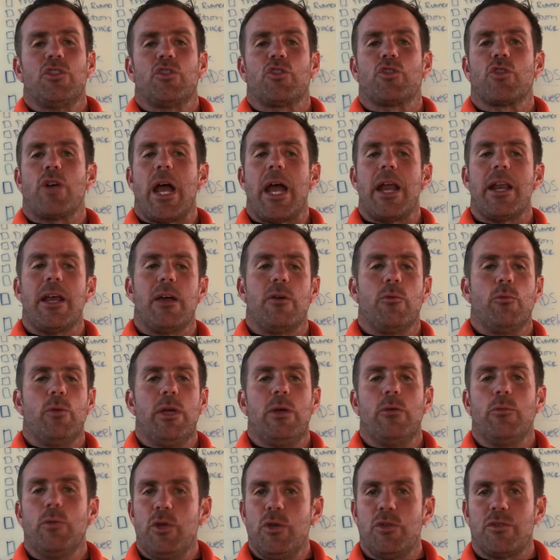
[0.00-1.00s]
try to,
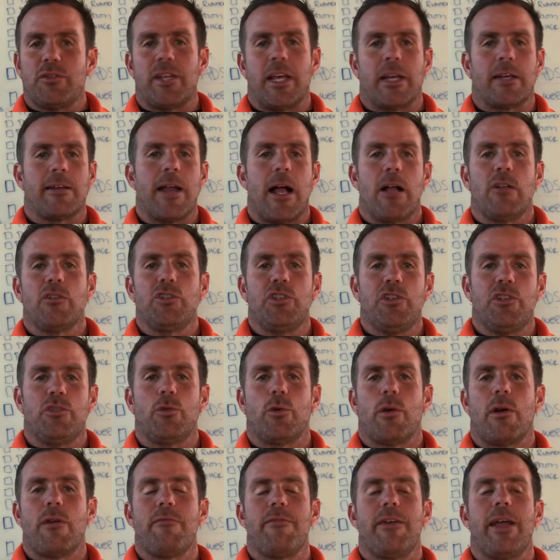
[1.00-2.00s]
we use technology
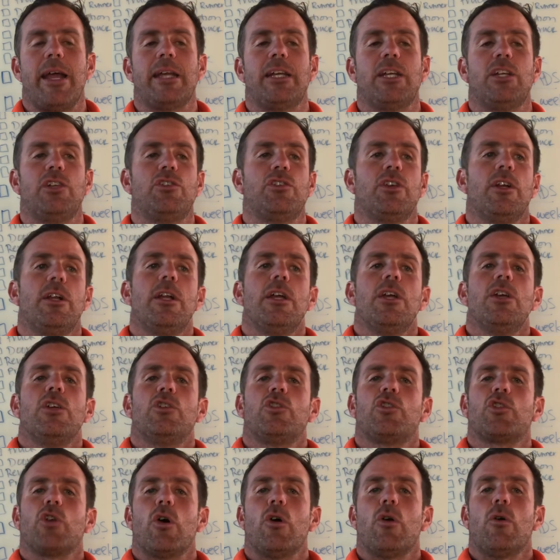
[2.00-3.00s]
to our advantage.
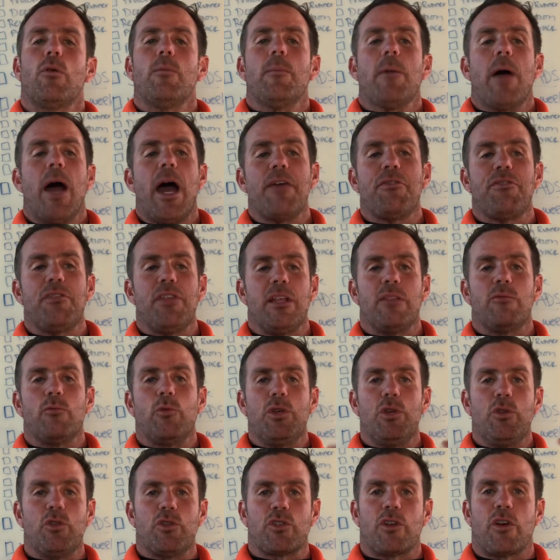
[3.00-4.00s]
So I think
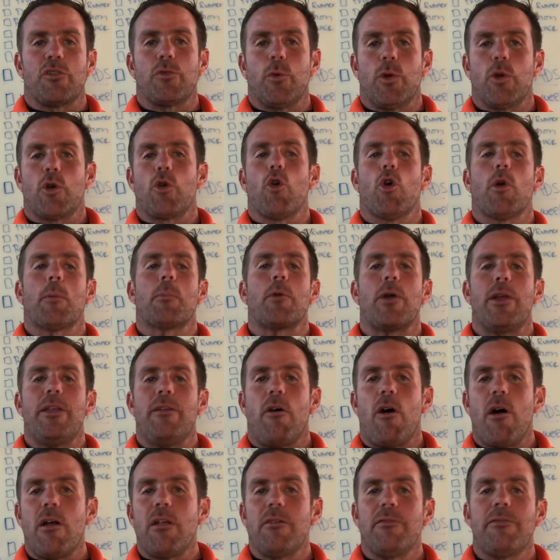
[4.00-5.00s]
when you start to
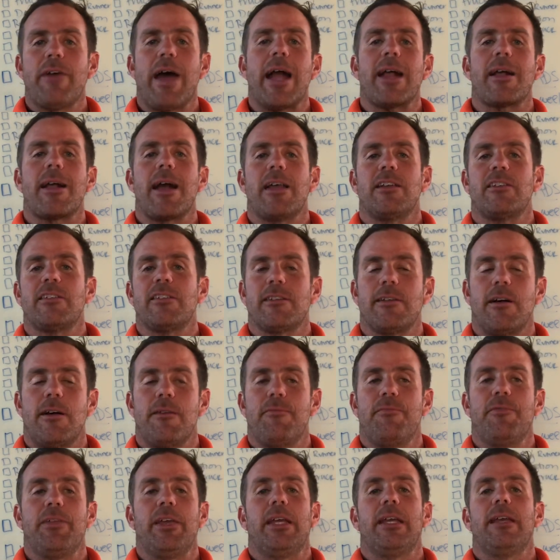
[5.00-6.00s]
incorporate all of that kind of
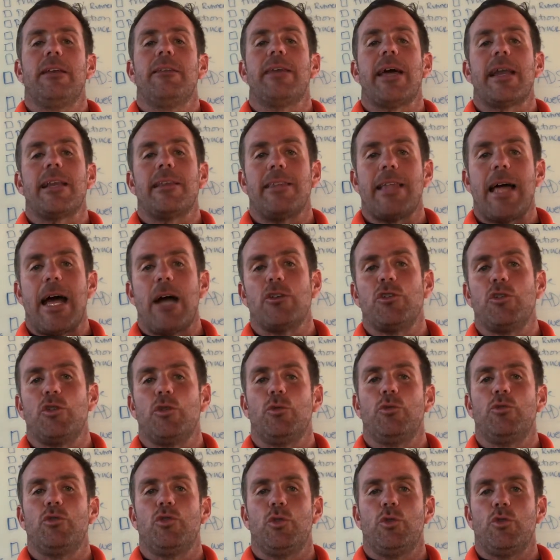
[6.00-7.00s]
stuff, then that allows
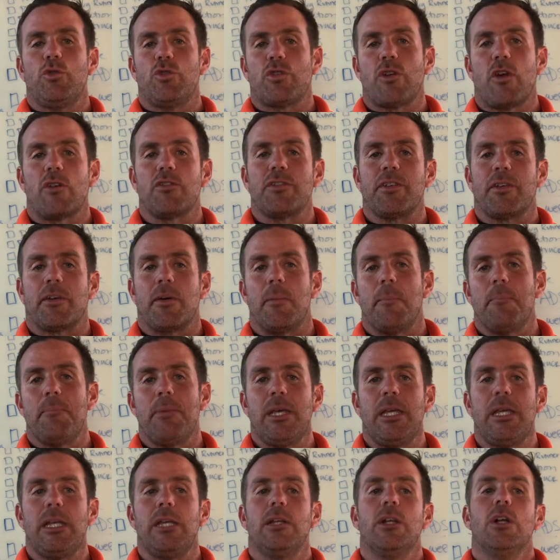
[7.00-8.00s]
you to start to
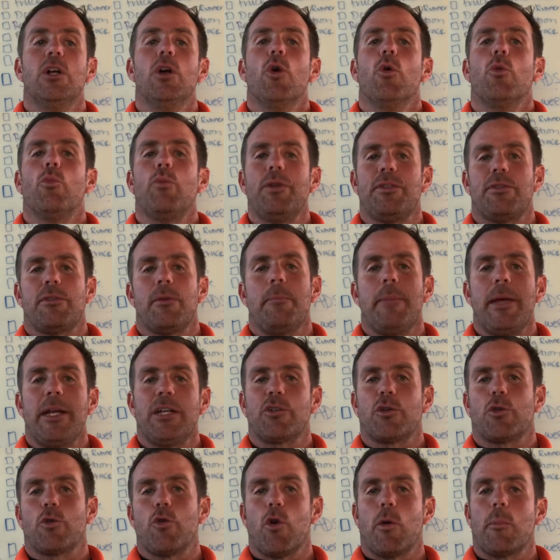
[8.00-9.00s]
compete with the
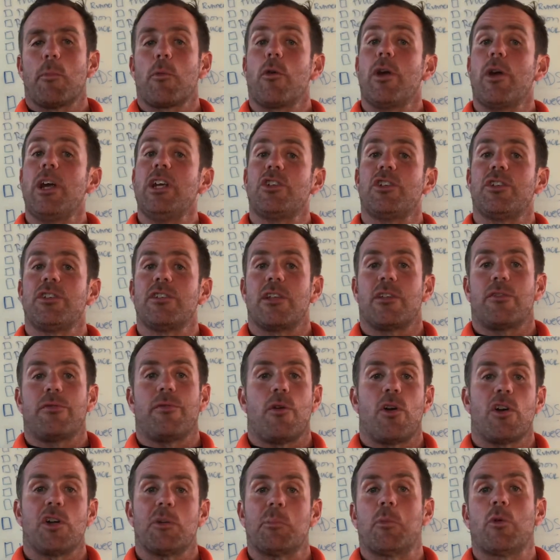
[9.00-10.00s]
major corporations as
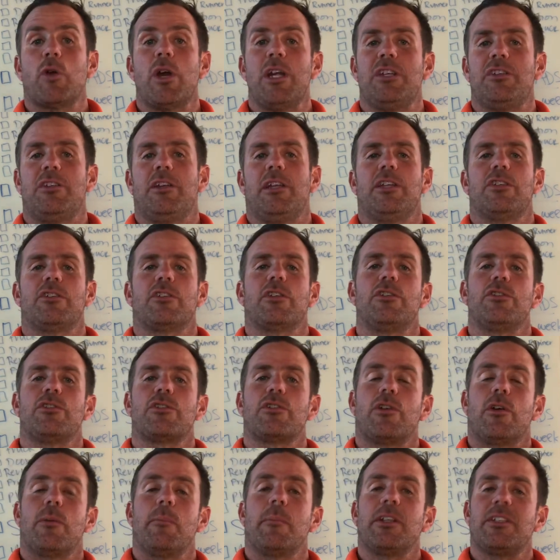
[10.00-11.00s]
far as pricing is
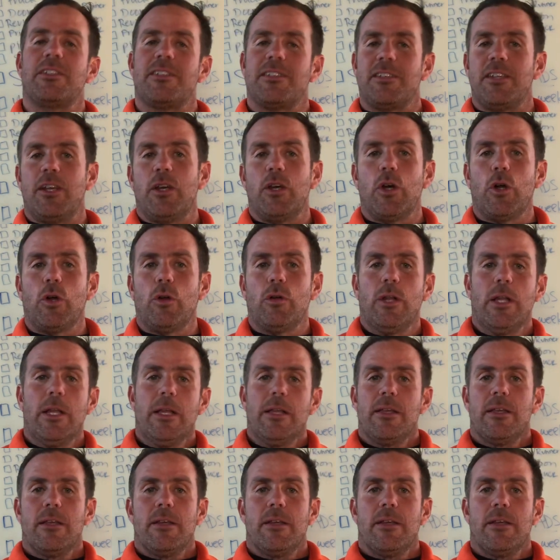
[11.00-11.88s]
concerned, but still